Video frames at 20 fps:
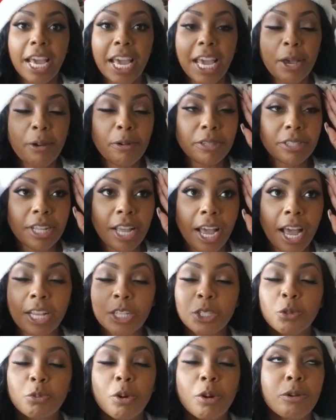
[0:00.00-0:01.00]
It was like,
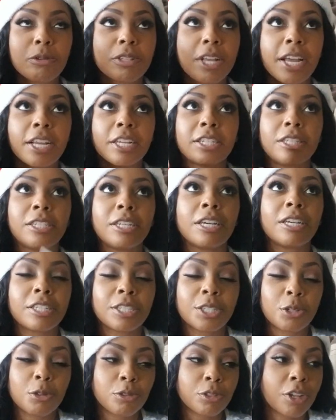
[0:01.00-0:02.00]
I swear it was like
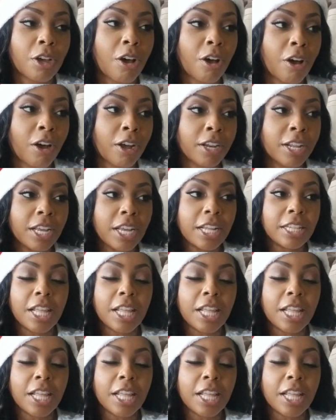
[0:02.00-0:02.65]
dusk till dawn.